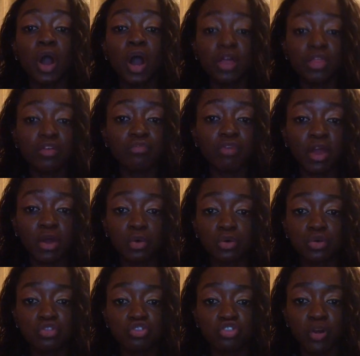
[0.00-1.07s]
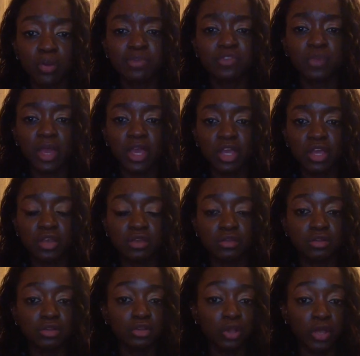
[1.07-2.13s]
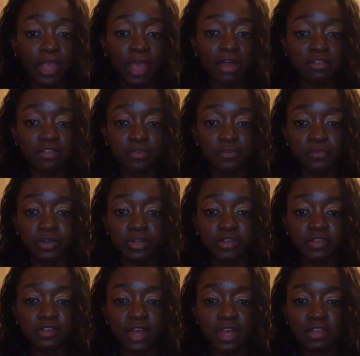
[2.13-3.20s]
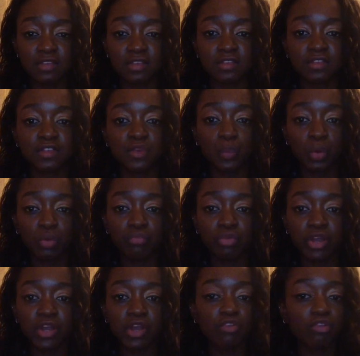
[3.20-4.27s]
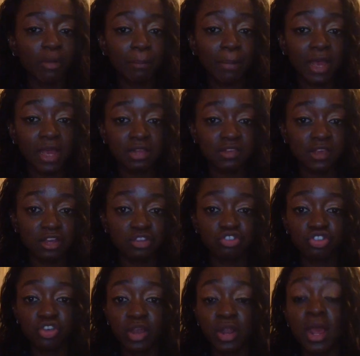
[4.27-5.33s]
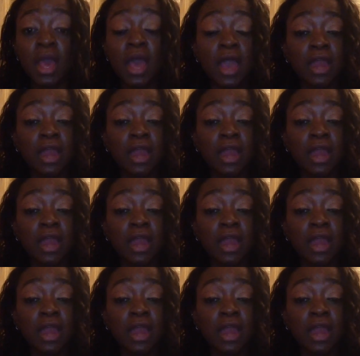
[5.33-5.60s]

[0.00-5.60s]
other record shops so I could look at different designs and see what really grabbed my attention.